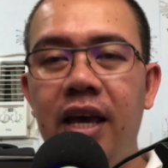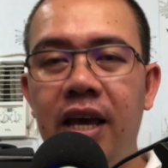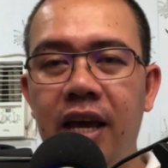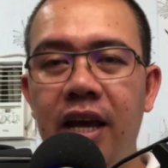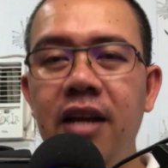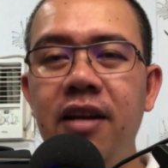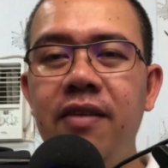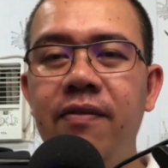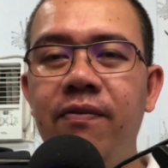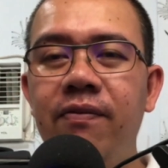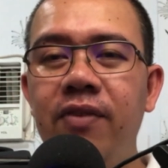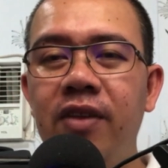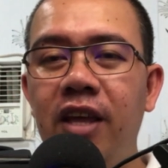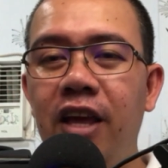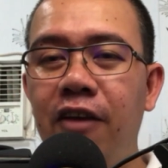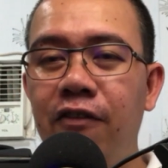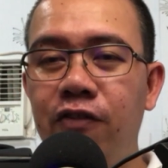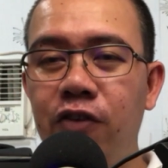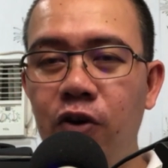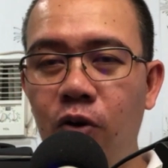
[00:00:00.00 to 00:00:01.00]
And
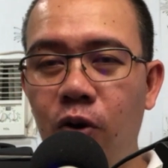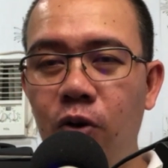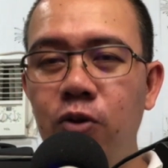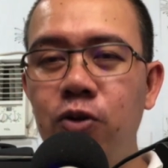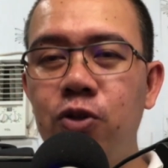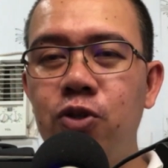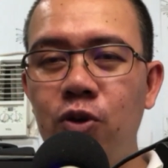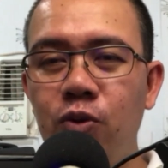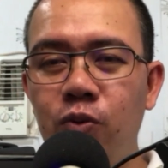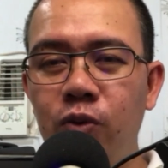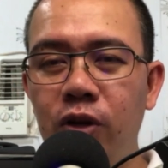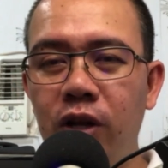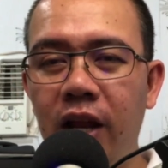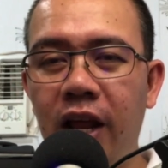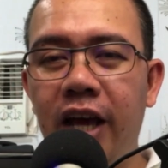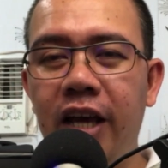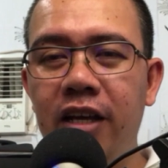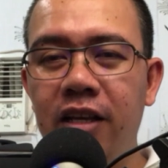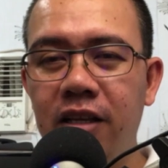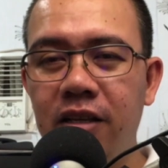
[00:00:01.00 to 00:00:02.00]
if you also would
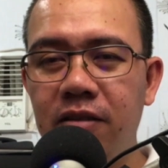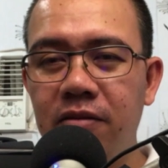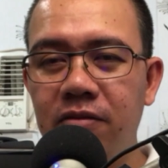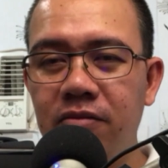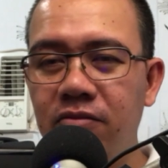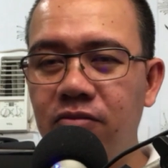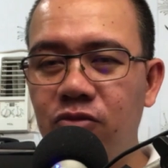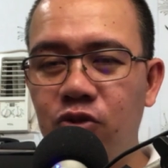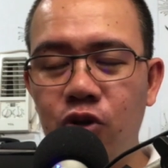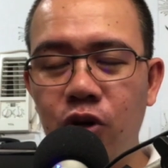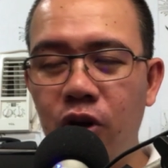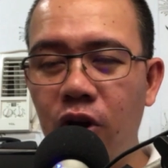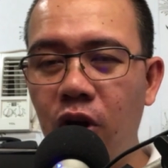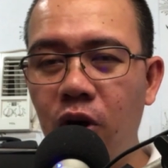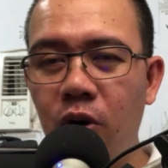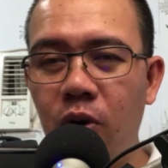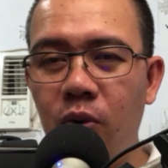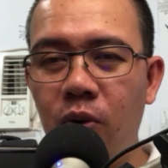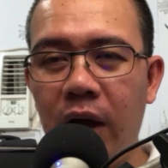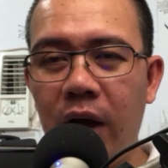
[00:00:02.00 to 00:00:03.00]
like to
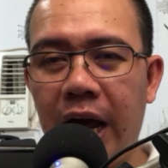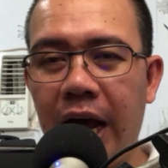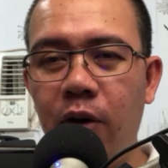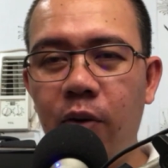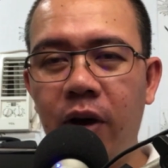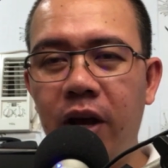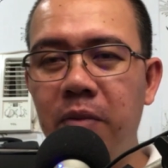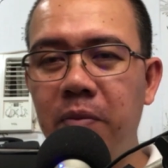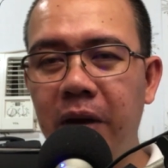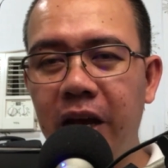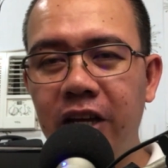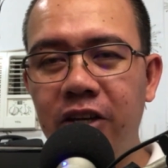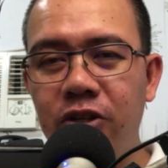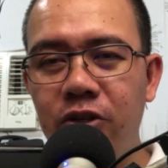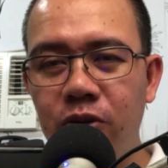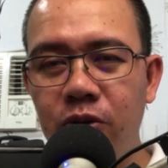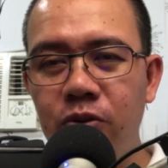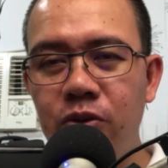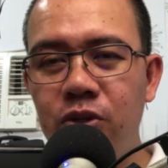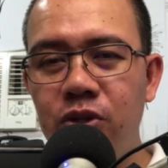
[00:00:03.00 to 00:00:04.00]
know how I made
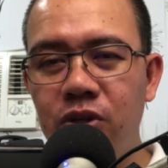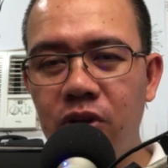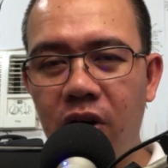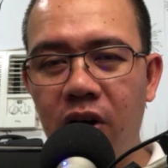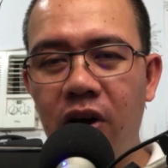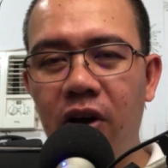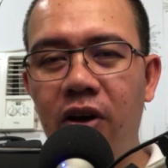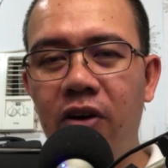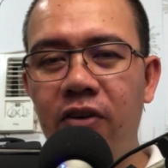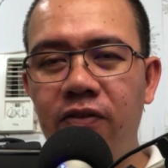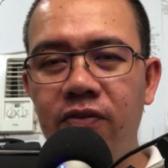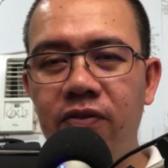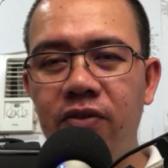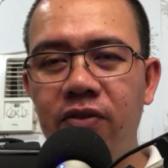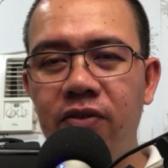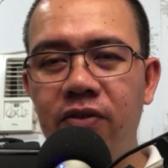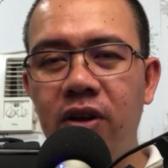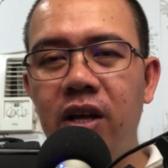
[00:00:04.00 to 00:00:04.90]
use of